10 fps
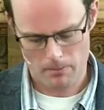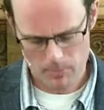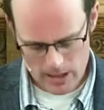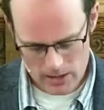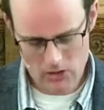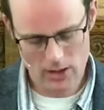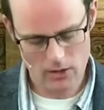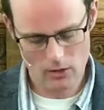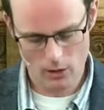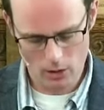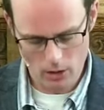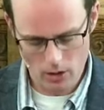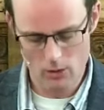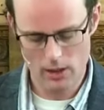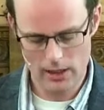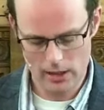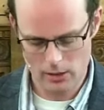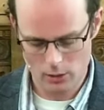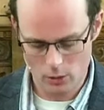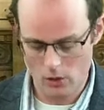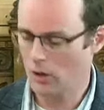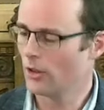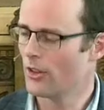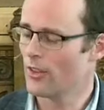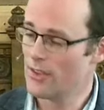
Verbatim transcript: Meeting the holy God.